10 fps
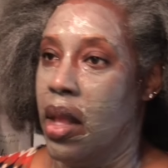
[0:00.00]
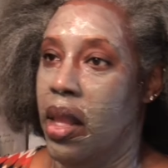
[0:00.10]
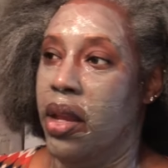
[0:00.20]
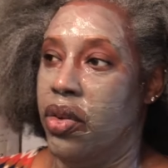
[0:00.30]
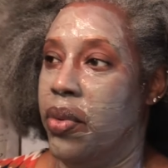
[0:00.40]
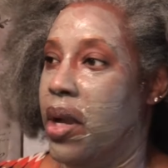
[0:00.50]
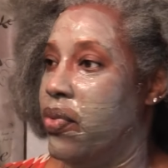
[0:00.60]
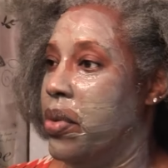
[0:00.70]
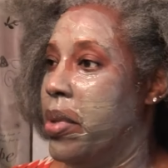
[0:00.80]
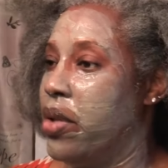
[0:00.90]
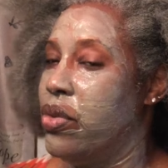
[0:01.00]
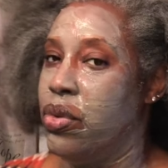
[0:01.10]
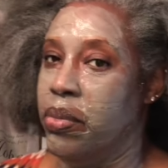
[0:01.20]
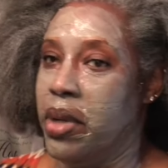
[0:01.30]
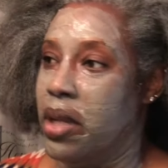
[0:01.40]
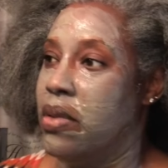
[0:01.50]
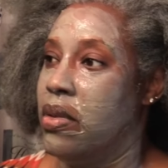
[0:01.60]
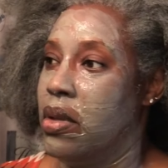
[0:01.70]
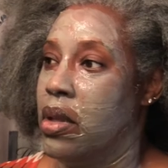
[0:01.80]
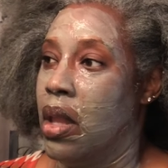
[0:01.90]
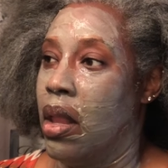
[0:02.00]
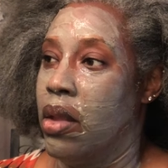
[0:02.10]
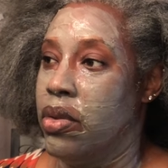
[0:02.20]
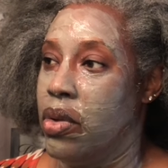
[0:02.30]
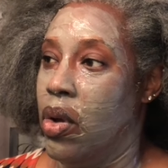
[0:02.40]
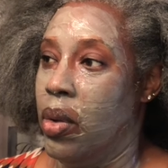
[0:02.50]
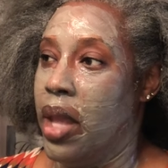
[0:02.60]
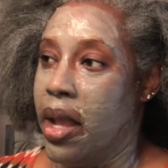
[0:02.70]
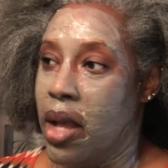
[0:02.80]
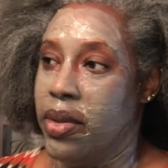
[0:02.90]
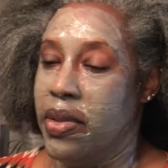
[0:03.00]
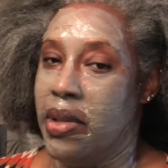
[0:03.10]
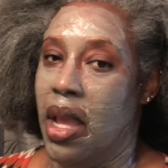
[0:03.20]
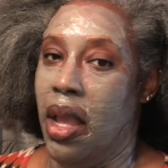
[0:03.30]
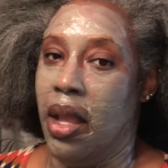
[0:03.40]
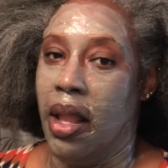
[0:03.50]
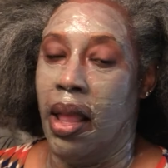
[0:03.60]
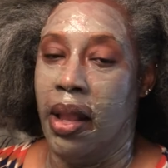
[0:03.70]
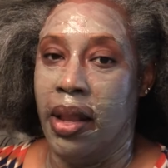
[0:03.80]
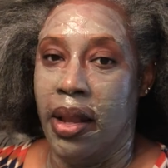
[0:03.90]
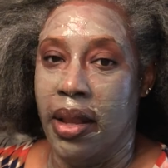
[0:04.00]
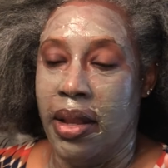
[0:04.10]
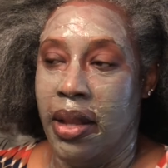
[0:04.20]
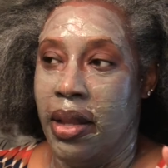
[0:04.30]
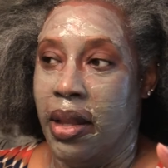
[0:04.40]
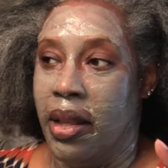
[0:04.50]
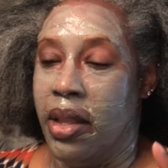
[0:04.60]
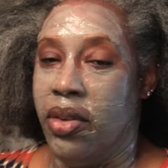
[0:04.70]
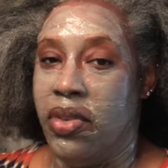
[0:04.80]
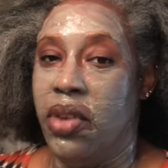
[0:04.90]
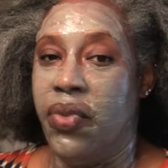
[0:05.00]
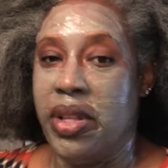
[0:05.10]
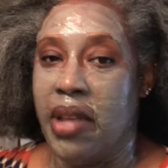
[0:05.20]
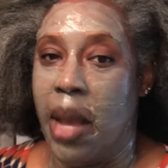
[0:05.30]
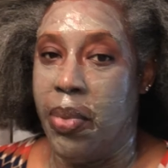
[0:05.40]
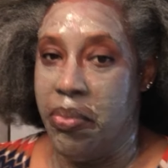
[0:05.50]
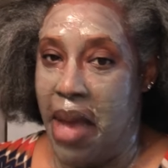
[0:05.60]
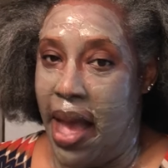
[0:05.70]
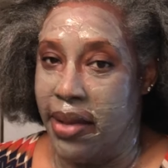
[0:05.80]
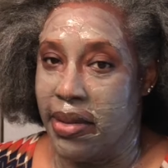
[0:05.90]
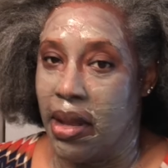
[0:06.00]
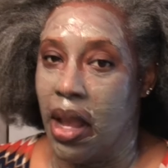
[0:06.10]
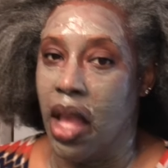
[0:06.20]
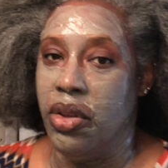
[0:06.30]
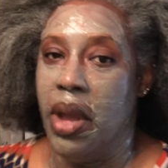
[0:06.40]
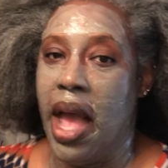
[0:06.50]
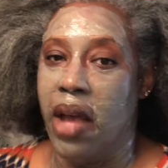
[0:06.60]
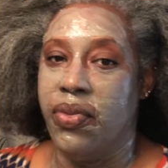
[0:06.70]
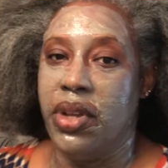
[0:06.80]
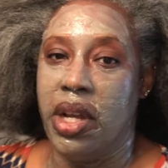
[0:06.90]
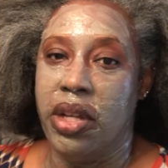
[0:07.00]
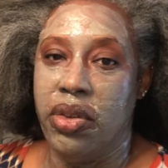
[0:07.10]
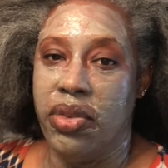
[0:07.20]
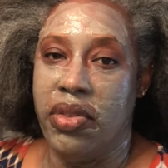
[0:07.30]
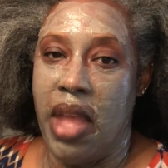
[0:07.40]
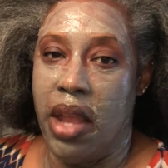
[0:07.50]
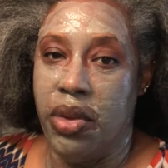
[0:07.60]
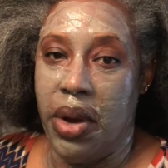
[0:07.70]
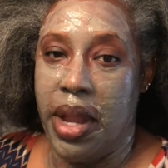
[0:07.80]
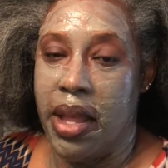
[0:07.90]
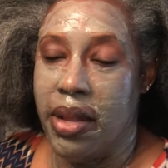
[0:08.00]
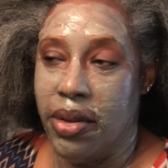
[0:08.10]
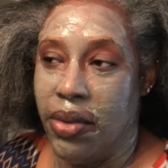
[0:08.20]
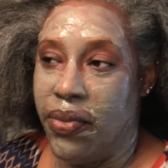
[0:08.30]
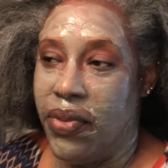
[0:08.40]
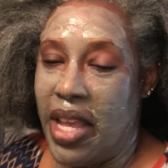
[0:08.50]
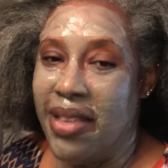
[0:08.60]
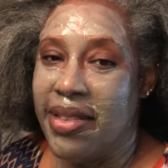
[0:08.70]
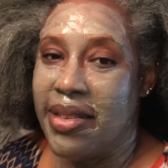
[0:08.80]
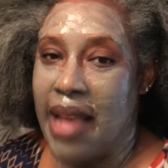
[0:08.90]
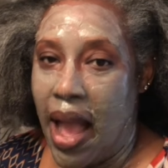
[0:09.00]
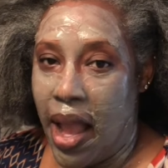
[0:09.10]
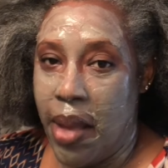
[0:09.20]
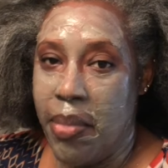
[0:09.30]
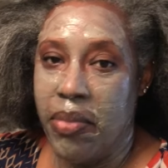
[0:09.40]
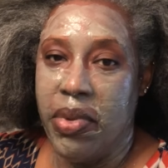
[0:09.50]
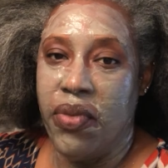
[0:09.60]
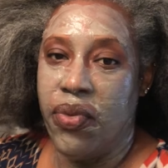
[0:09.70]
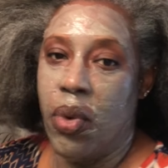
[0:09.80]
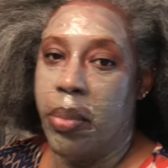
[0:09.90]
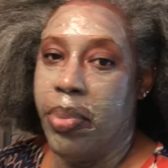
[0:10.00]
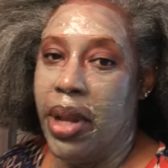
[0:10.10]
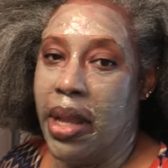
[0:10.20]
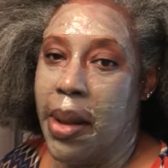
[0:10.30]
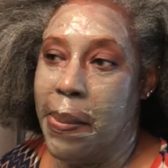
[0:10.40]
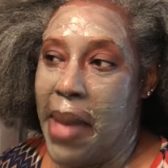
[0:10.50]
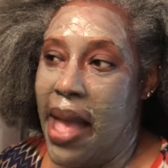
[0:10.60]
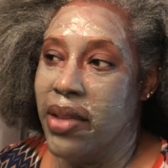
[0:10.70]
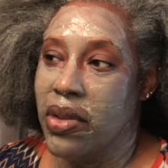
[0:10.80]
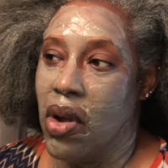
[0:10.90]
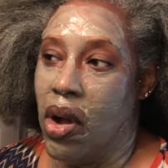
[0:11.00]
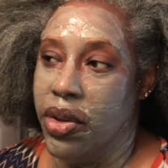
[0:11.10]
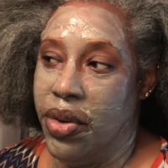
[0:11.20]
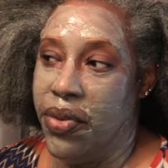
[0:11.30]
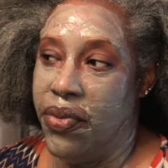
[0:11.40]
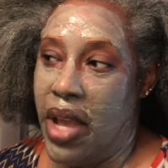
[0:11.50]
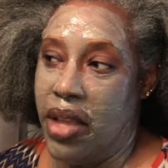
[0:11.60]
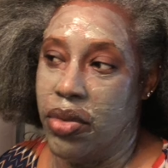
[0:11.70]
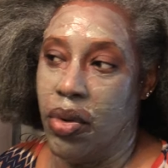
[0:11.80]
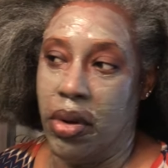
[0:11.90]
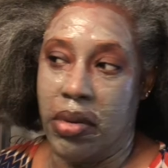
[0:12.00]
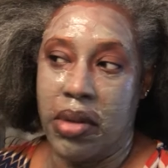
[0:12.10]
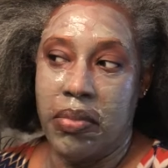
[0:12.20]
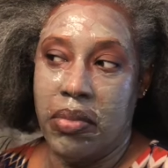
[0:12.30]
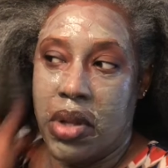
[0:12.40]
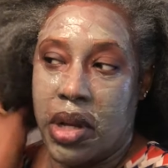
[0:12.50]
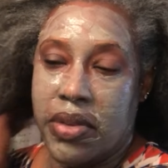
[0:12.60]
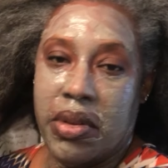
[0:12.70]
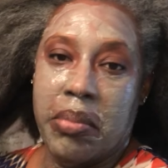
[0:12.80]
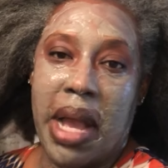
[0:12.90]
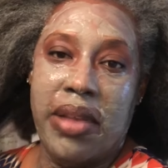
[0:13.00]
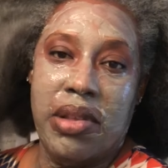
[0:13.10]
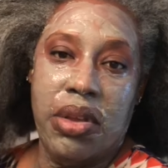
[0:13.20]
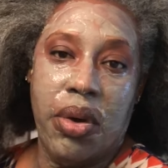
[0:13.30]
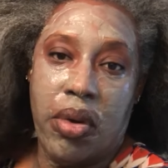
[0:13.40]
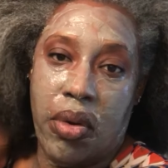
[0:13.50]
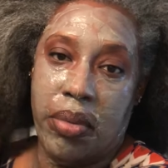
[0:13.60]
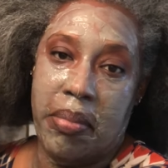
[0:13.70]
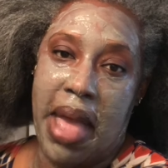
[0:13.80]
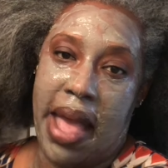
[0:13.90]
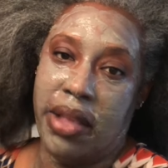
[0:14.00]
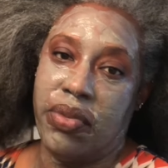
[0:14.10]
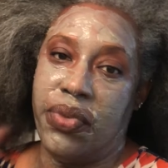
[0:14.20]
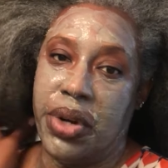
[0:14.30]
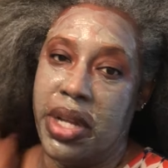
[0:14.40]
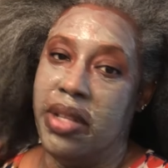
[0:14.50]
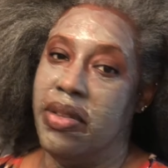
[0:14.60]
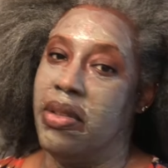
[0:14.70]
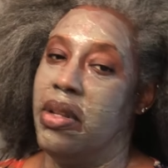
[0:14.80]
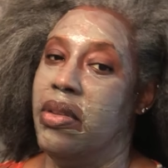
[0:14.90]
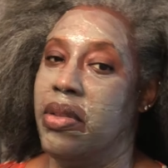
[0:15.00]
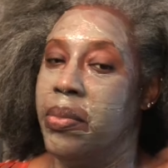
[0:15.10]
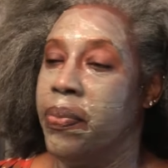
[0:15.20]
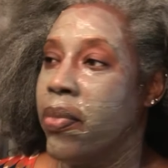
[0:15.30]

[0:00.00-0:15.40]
let it dry for about 2 minutes. So like I was saying, there's different type of mask, and you have to understand your face type before putting a mask on your face or customizing your own mask. For instance,